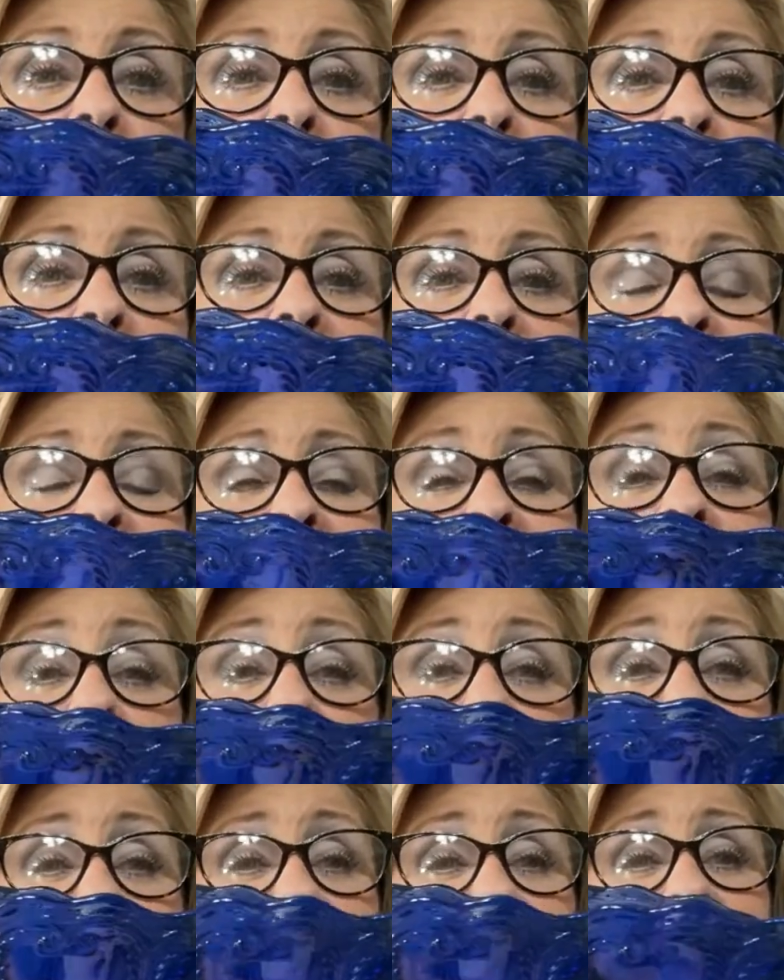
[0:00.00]
Lynn
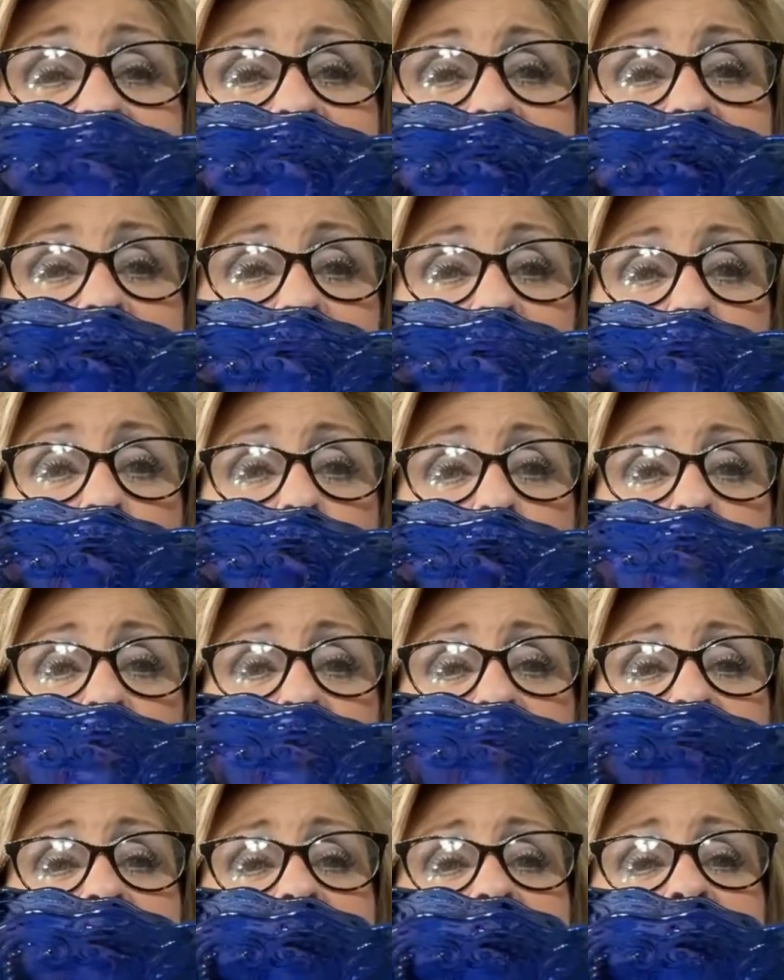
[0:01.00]
Dowdy, hello
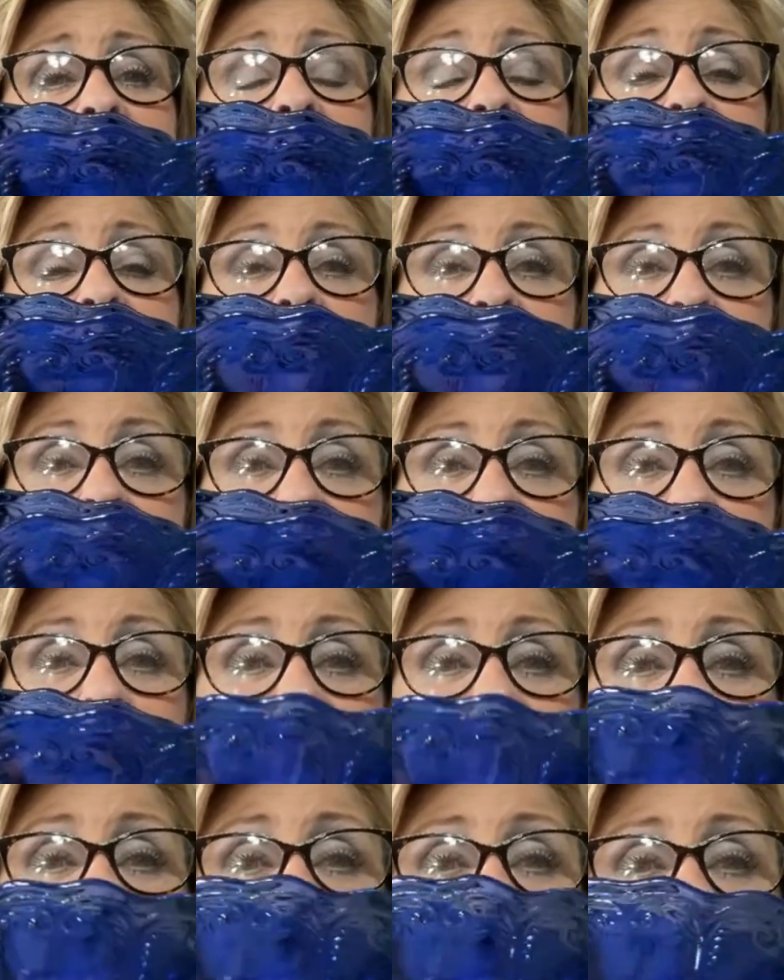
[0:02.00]
there.
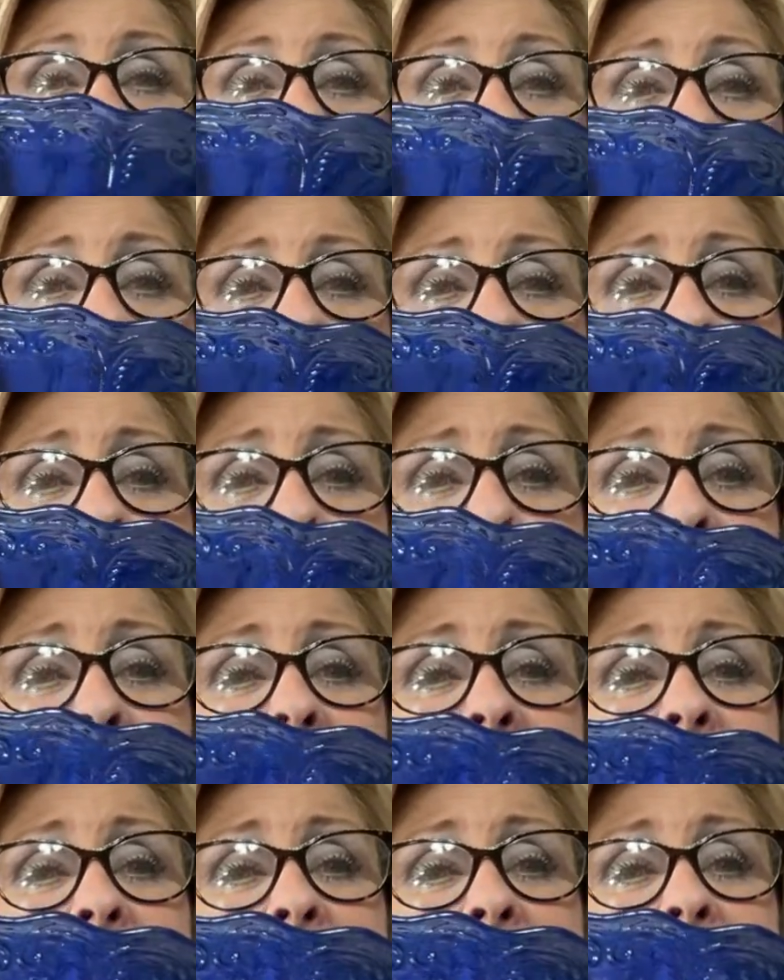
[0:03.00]
When did you pop
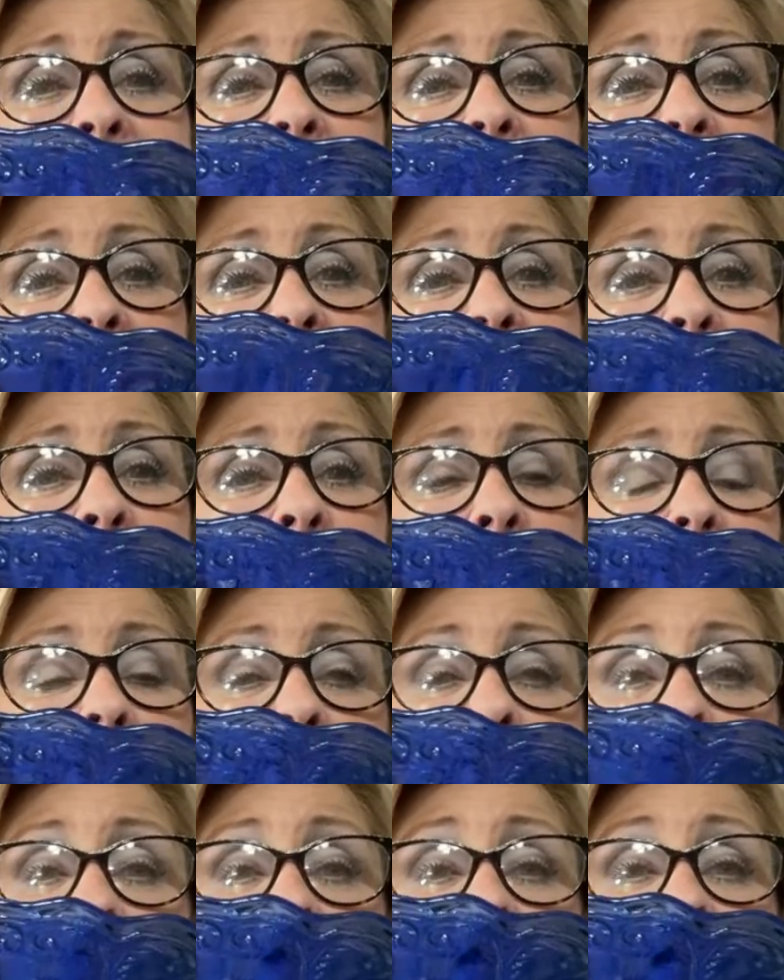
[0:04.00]
in? And,
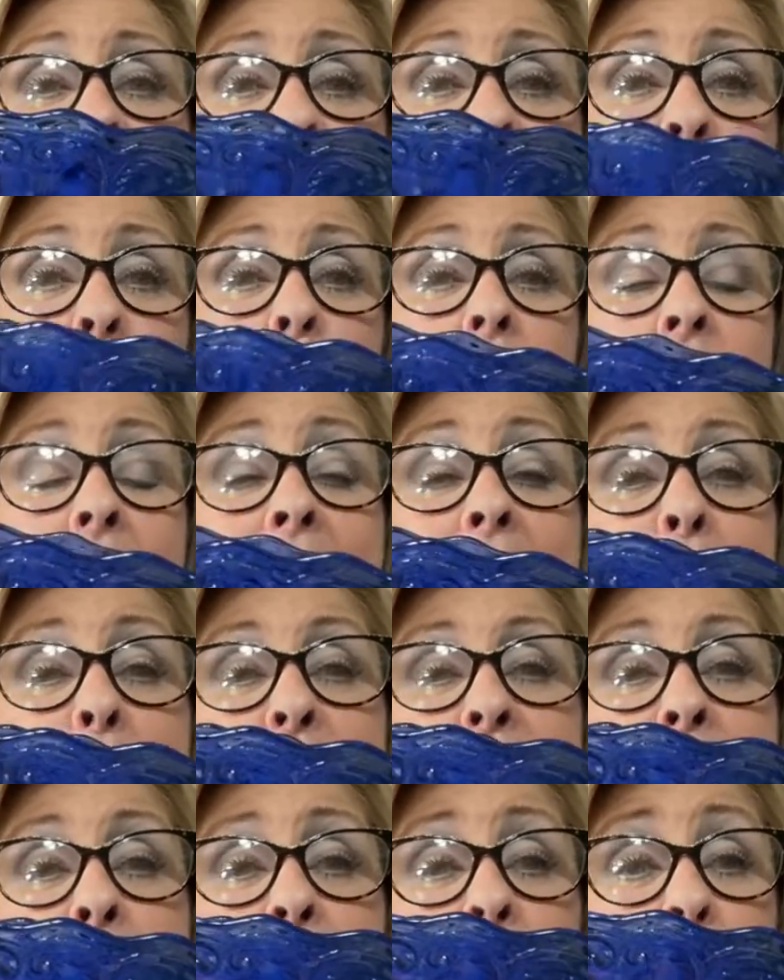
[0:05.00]
okay, so a lot of
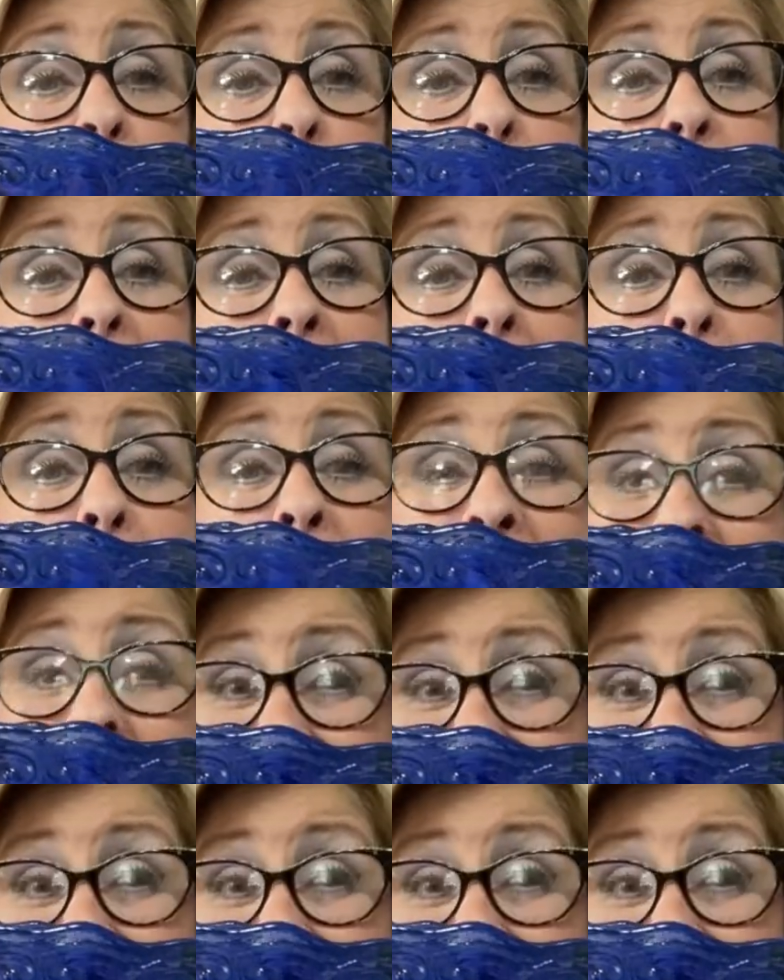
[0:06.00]
people are popping